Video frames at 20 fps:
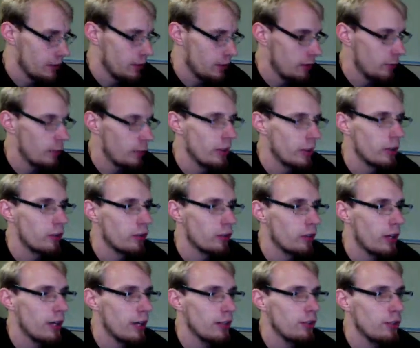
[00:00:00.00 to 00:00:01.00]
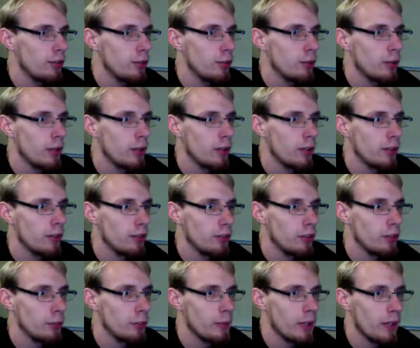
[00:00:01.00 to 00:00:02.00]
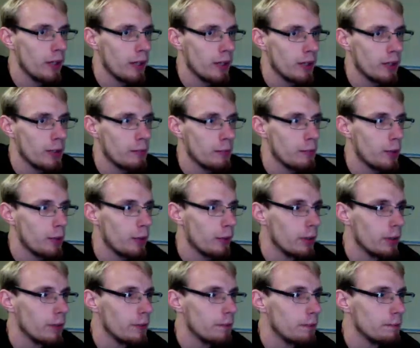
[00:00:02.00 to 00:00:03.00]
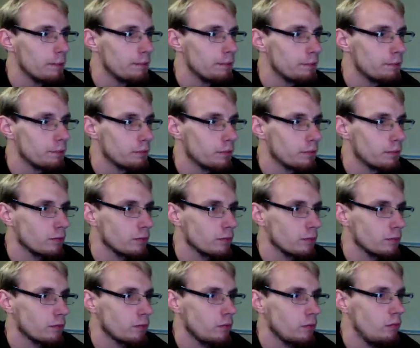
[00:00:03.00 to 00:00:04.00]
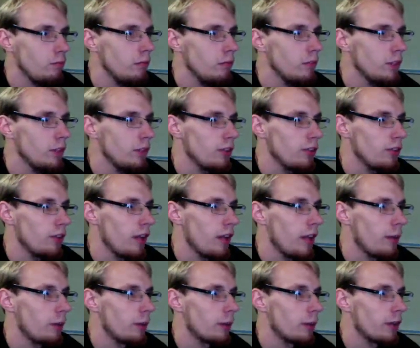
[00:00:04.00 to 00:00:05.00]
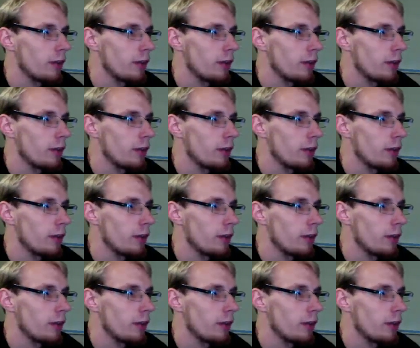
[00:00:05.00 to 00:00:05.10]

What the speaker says: When you're trying to zoom in on a component, say I want